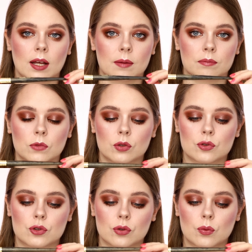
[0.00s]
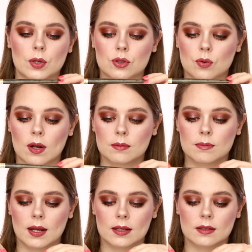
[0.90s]
I'm not sure which one,
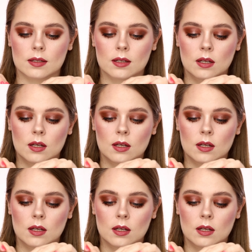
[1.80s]
but